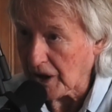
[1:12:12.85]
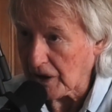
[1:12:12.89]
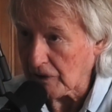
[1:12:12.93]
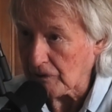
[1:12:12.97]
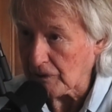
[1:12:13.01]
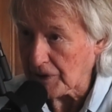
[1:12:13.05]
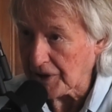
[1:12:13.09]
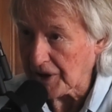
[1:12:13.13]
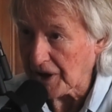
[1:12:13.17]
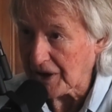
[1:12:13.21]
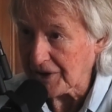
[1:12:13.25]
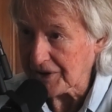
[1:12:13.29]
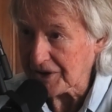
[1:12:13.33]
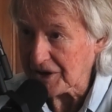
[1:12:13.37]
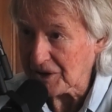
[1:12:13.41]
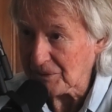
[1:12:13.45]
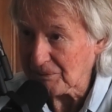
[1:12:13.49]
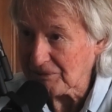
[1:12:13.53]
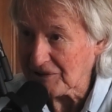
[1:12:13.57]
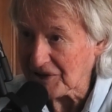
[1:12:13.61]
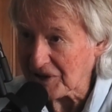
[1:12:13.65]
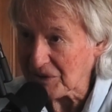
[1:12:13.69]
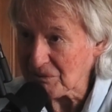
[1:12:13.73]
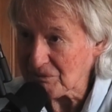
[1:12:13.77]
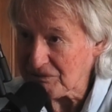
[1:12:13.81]
way or another, you're
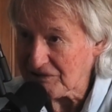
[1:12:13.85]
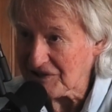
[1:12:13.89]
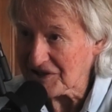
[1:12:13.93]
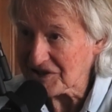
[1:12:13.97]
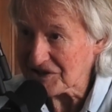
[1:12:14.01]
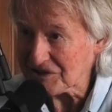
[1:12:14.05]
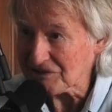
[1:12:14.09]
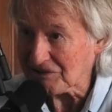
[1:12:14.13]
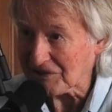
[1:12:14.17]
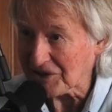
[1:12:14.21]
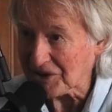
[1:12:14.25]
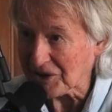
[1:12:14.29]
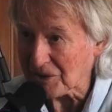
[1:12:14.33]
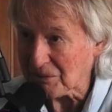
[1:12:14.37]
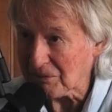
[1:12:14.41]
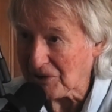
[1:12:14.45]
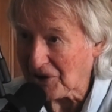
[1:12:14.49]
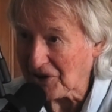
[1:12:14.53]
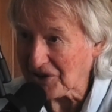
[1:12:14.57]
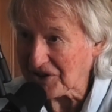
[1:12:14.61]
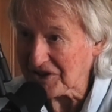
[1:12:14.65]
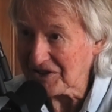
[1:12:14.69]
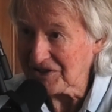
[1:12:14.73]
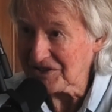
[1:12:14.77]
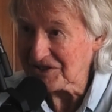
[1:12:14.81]
putting pressure on the
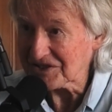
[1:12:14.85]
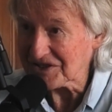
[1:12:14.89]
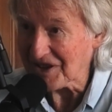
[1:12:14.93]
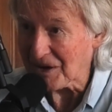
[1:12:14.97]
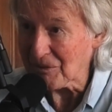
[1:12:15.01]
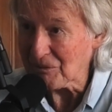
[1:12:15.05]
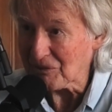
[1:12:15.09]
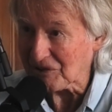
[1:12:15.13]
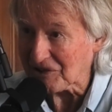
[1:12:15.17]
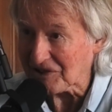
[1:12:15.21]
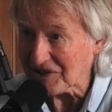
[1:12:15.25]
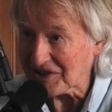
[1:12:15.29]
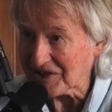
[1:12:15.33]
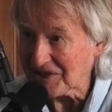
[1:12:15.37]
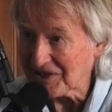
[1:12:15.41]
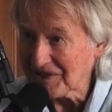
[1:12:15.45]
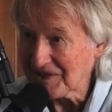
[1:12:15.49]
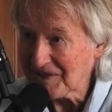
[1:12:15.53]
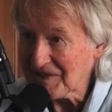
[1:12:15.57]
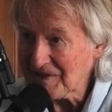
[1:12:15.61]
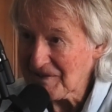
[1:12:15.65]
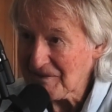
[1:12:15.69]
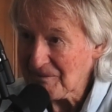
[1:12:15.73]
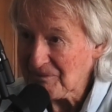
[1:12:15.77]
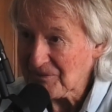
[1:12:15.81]
body yeah. somewhere
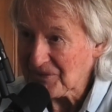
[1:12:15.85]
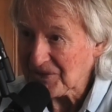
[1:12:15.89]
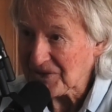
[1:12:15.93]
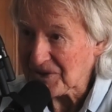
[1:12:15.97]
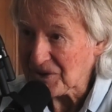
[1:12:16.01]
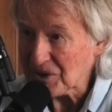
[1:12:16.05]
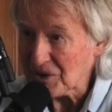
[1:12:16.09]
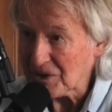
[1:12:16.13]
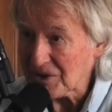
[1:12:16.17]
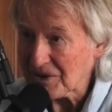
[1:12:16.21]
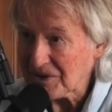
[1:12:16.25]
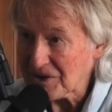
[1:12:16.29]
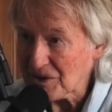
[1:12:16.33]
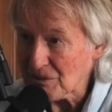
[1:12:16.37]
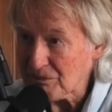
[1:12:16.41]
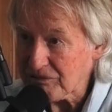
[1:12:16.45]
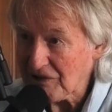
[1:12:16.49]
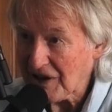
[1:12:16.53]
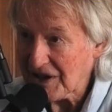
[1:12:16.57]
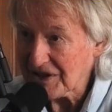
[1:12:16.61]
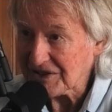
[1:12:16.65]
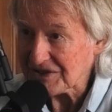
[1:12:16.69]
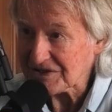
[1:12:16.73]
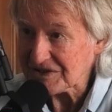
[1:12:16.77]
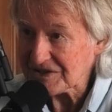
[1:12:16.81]
to to
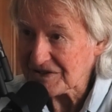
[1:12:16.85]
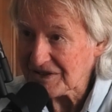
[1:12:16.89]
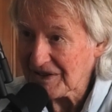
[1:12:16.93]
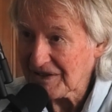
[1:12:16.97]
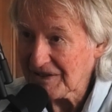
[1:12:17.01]
brace.